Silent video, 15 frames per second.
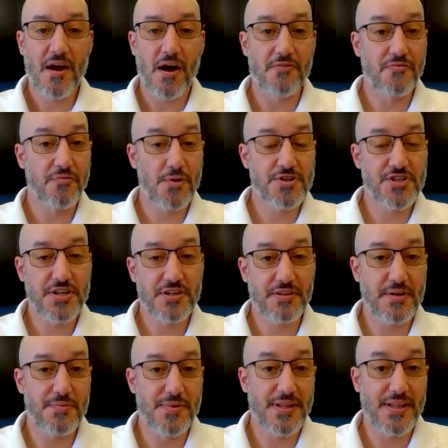
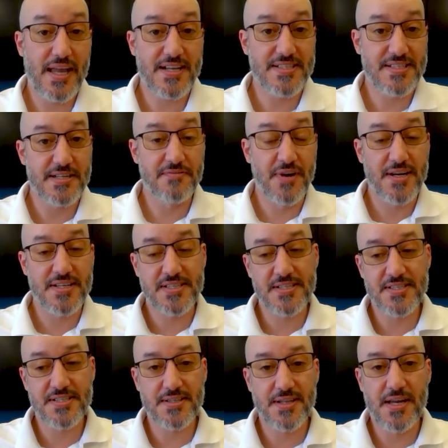Unfortunately, with legacy
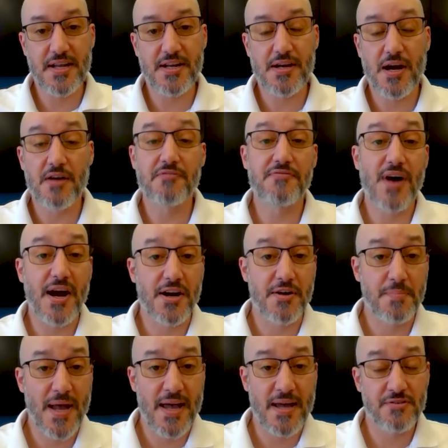devices like fire
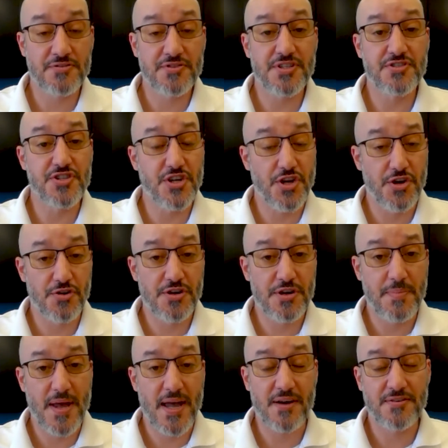panels and security
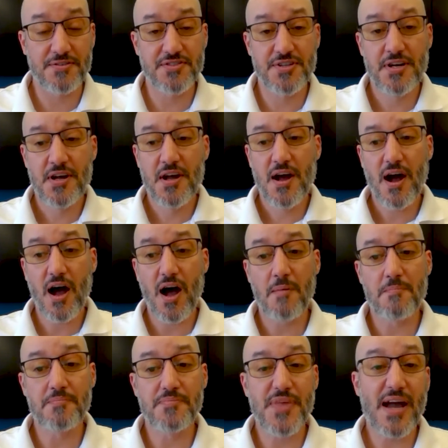panels,
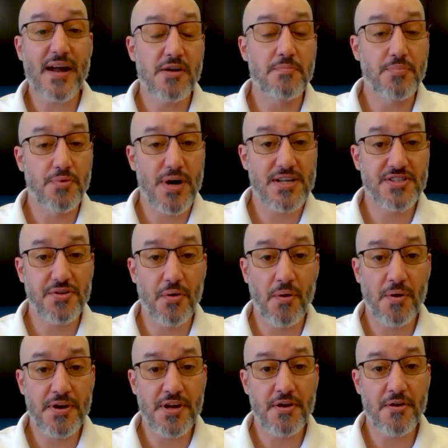that compressed
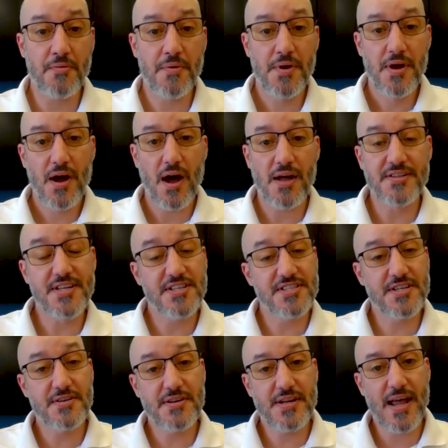audio
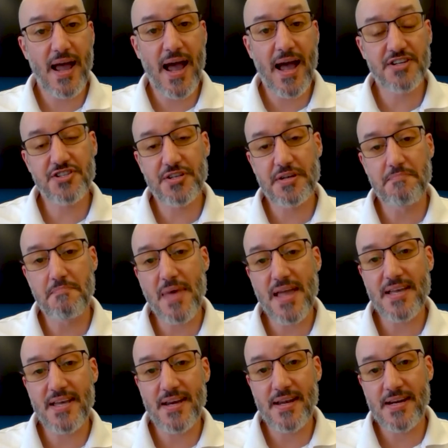doesn't actually
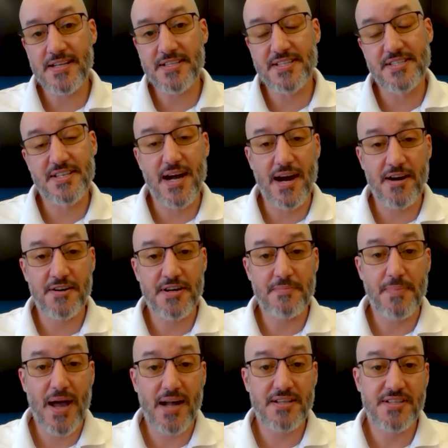make it in its entirety
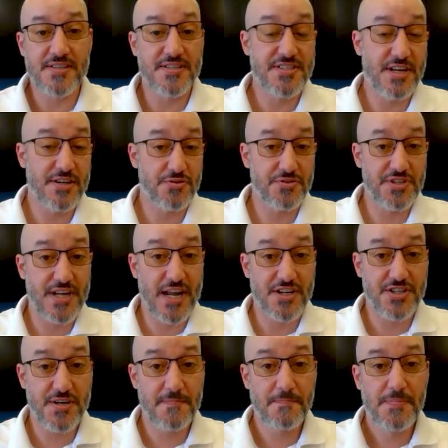back to the central
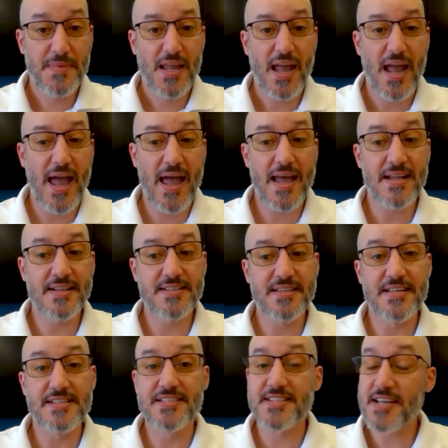station, and
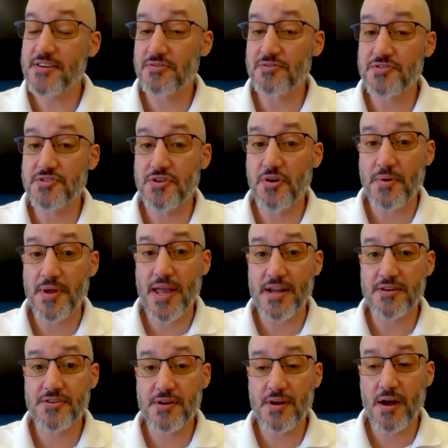the signals don't
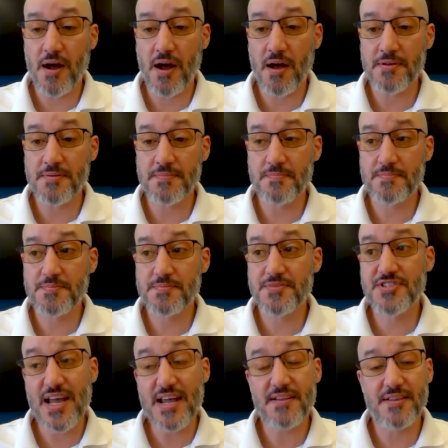get
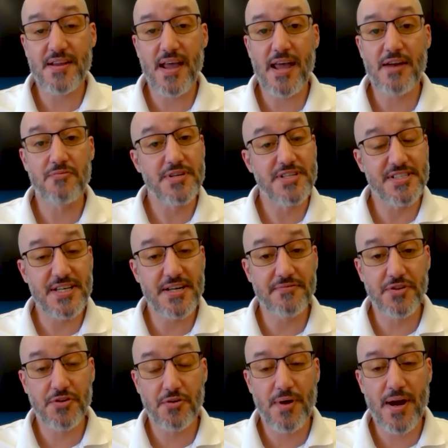sent and
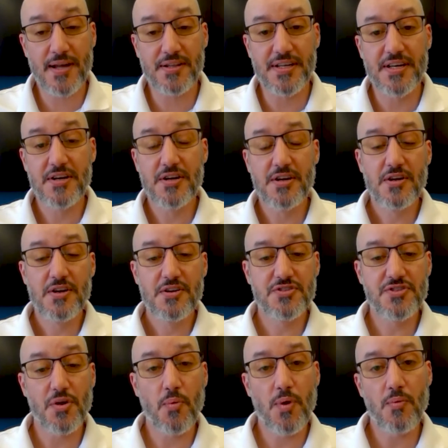received correctly.
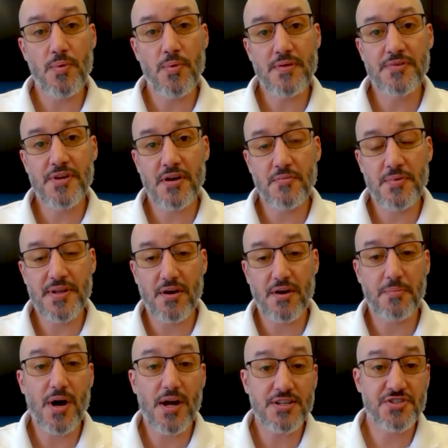So what we've done with our
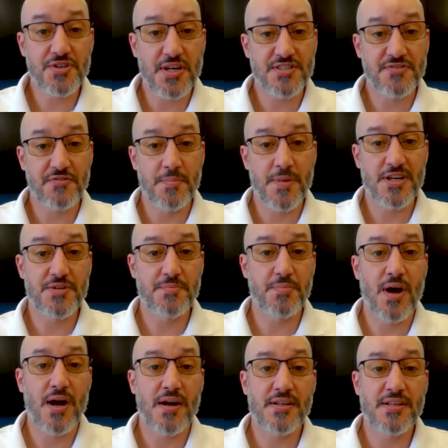POTS transformation
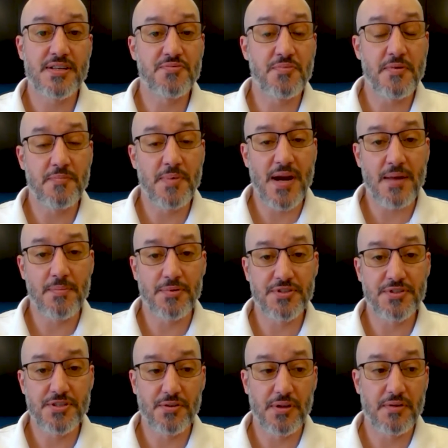product is we've been able
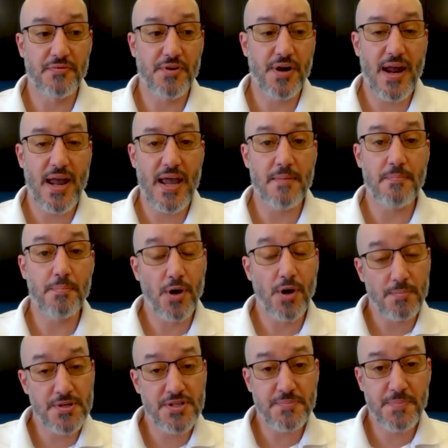to deliver a
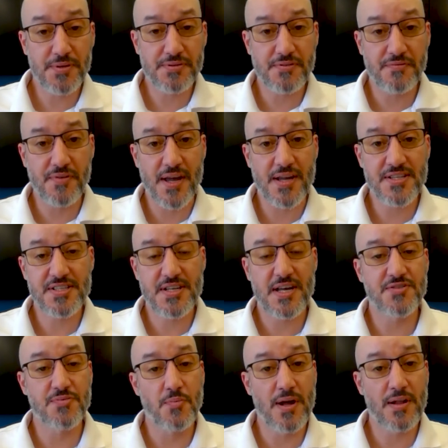purpose-built device
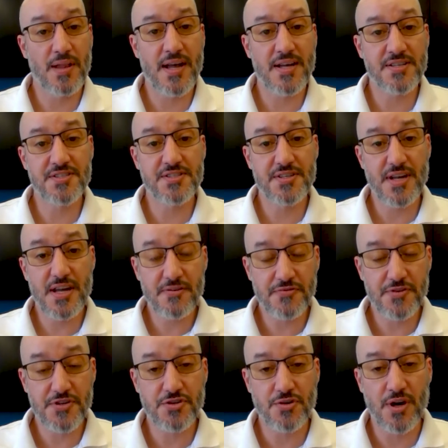as well as
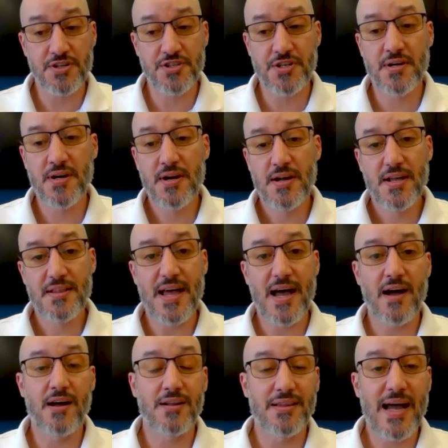infrastructure that
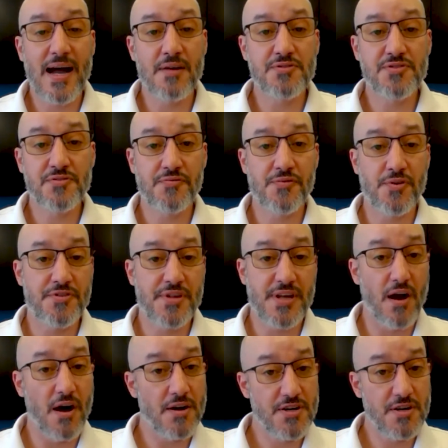allows for the
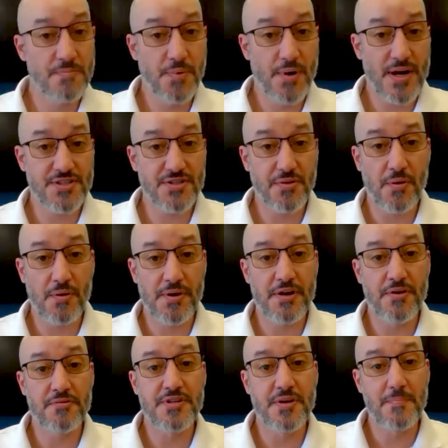uncompressed
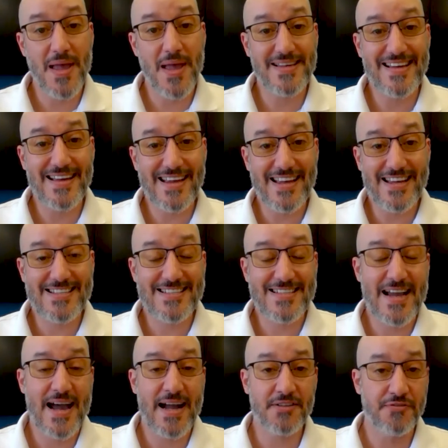audio to make it
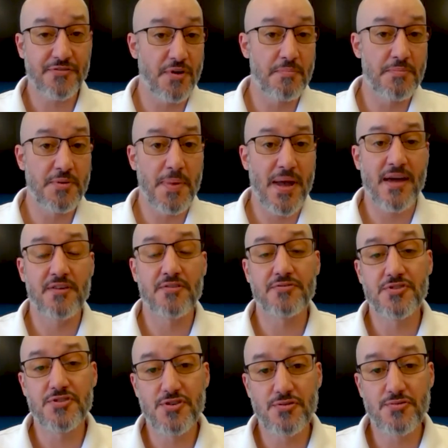intact from the
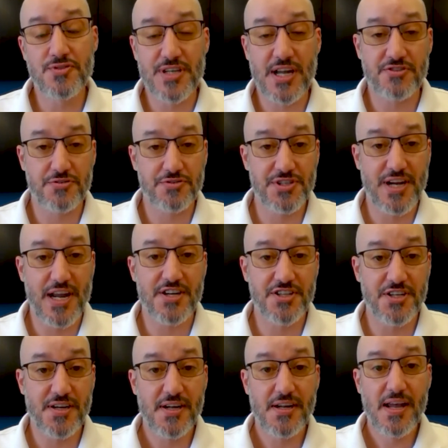panel to central
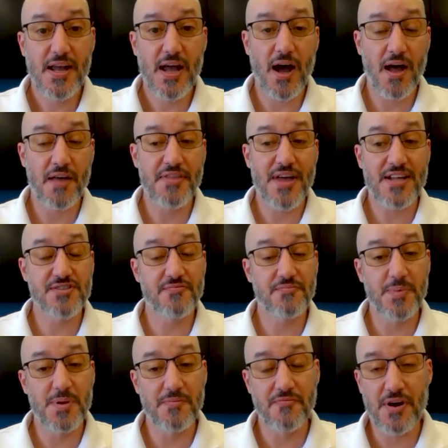station. That's
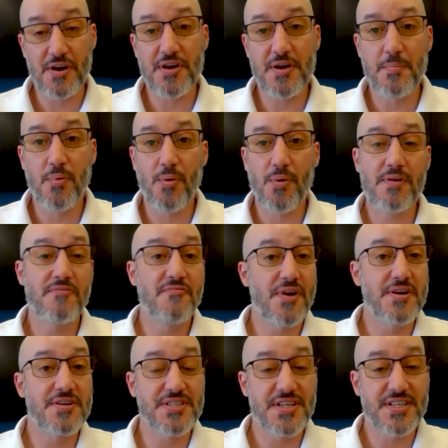been very important,
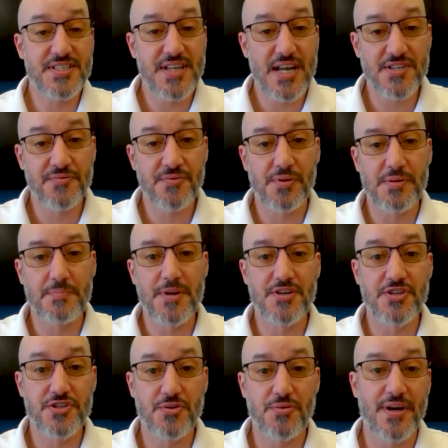very successful in
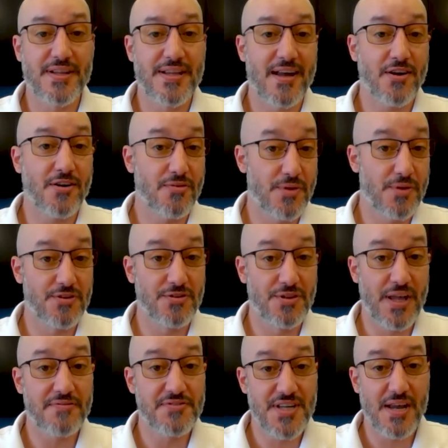ensuring that critical
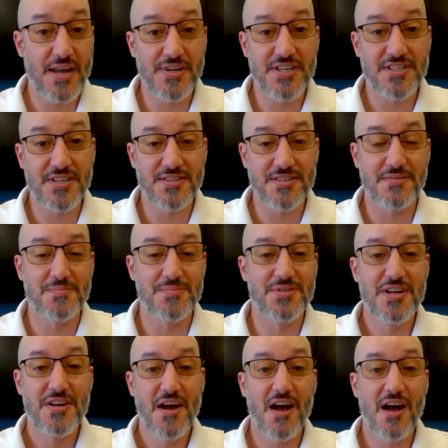life safety systems
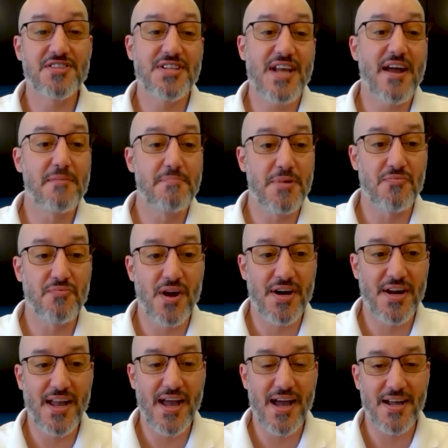stay up and
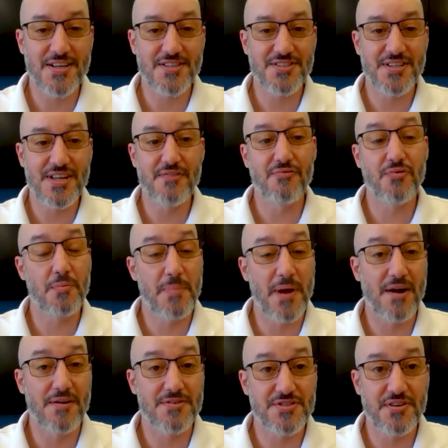running as the
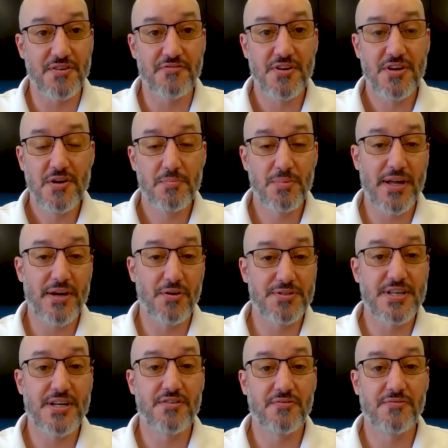forbearance of plain old
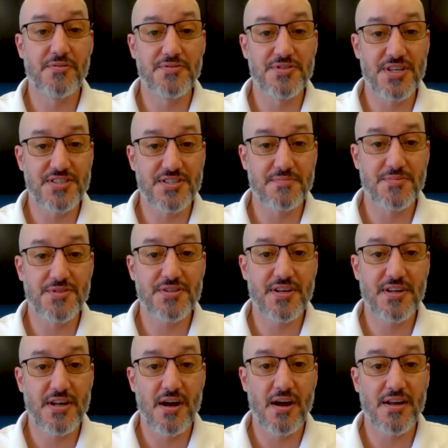telephone systems
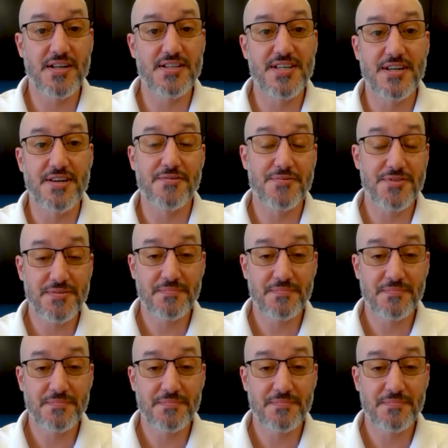continues.